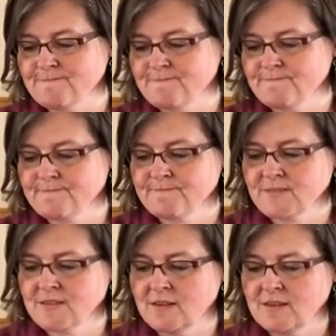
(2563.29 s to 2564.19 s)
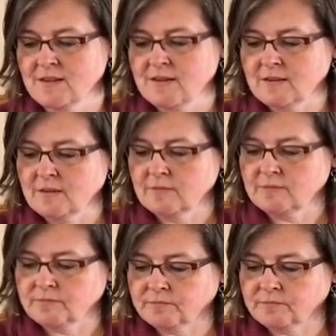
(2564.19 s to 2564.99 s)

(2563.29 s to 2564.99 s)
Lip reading: Nothing is said.